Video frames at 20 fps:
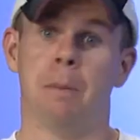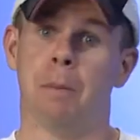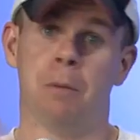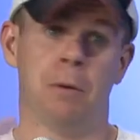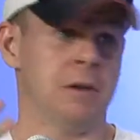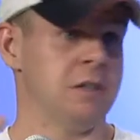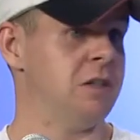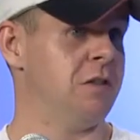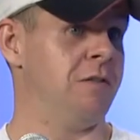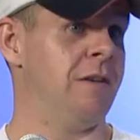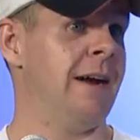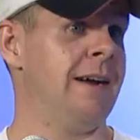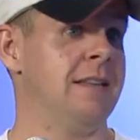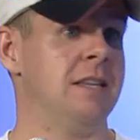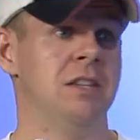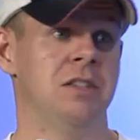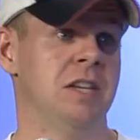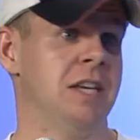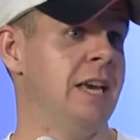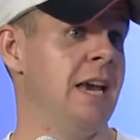Plus the fact
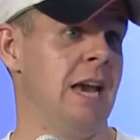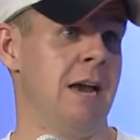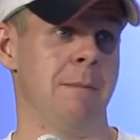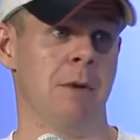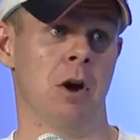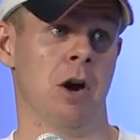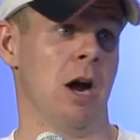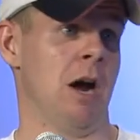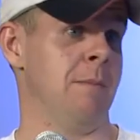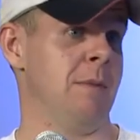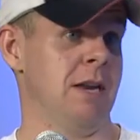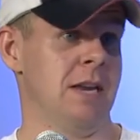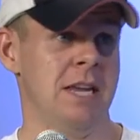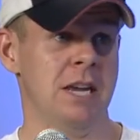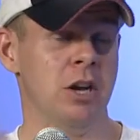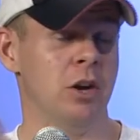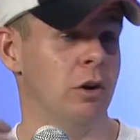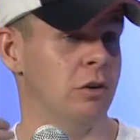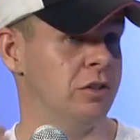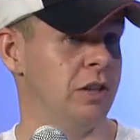he's a gamer. I mean,
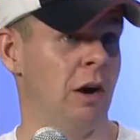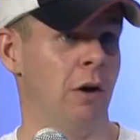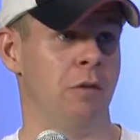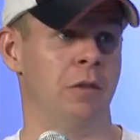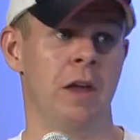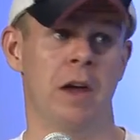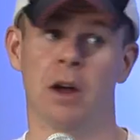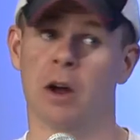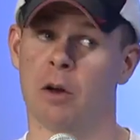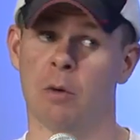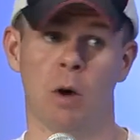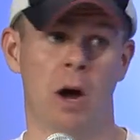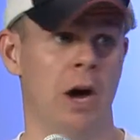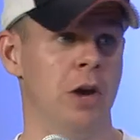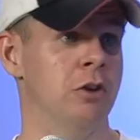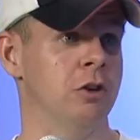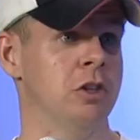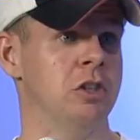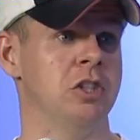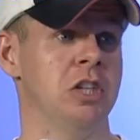he goes out there
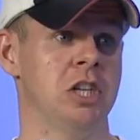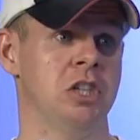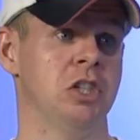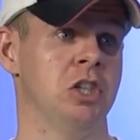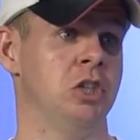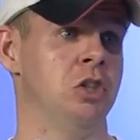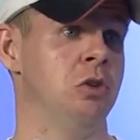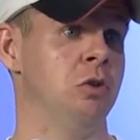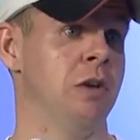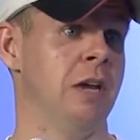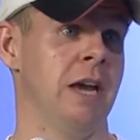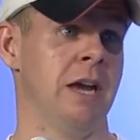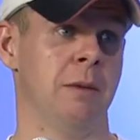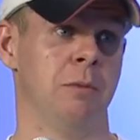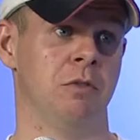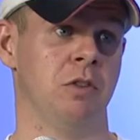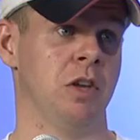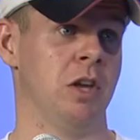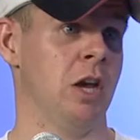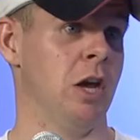162
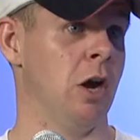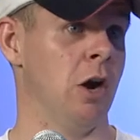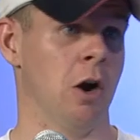games a year,